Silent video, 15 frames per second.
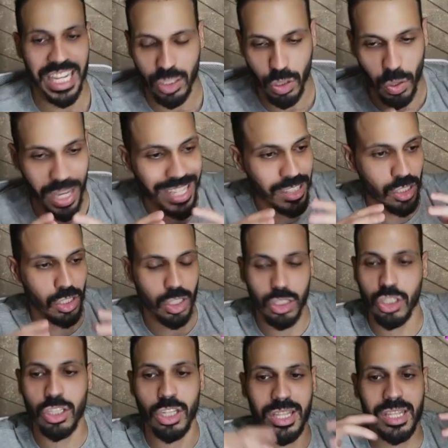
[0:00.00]
So it's
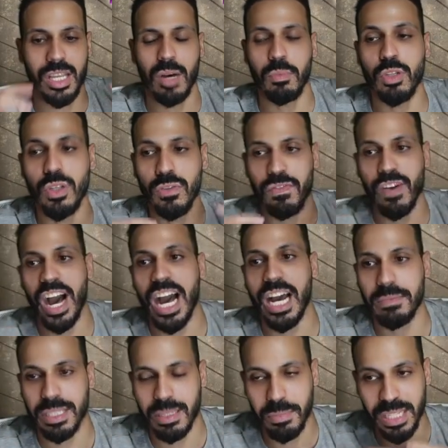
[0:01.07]
such a W
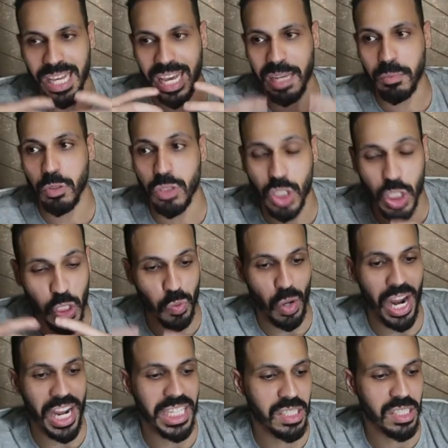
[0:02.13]
vibe to be able to
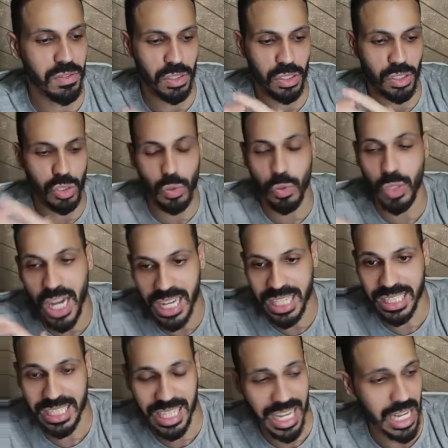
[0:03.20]
grind for new
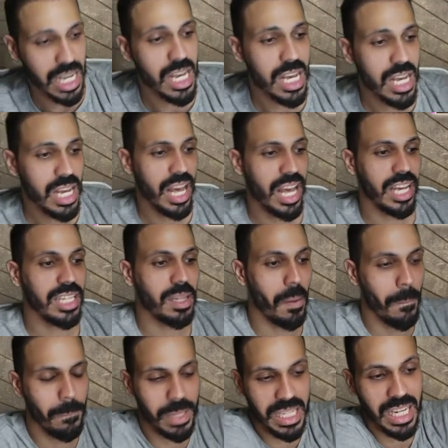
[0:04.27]
content and
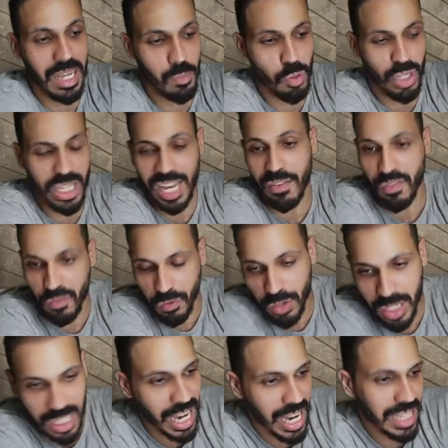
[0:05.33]
being able to get free
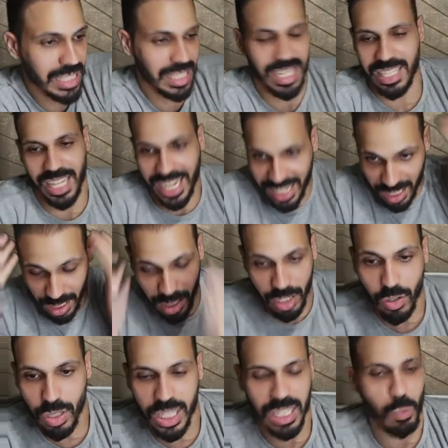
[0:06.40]
content. Like
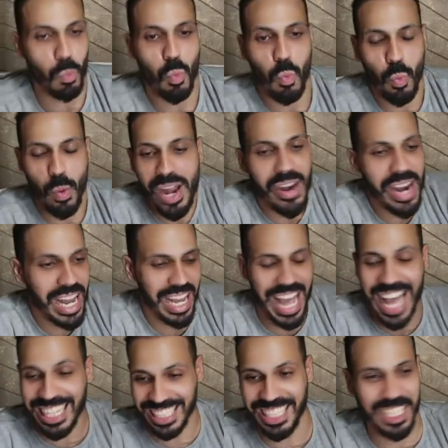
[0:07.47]
literally, where
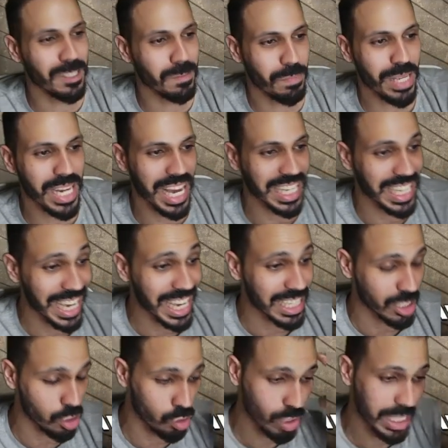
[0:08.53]
has this been? I can't
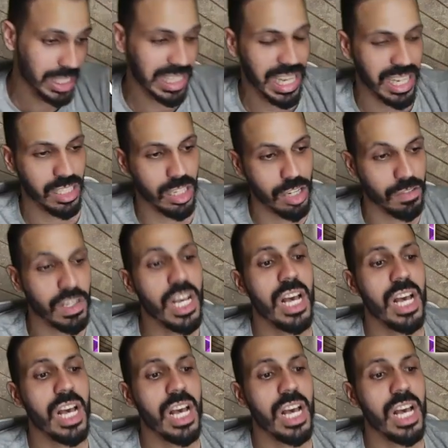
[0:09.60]
stress that enough.